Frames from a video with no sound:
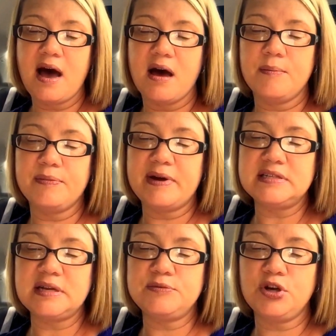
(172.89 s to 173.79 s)
um, my
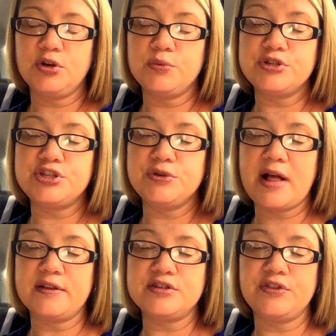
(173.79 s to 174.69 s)
subtotal was
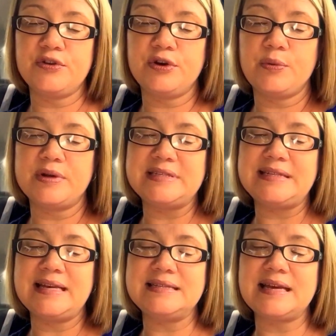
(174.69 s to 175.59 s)

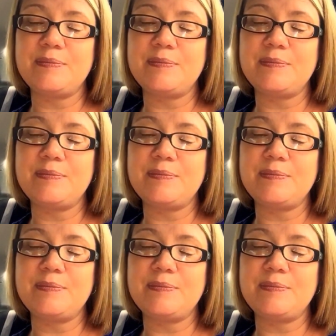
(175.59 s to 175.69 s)
$2.31.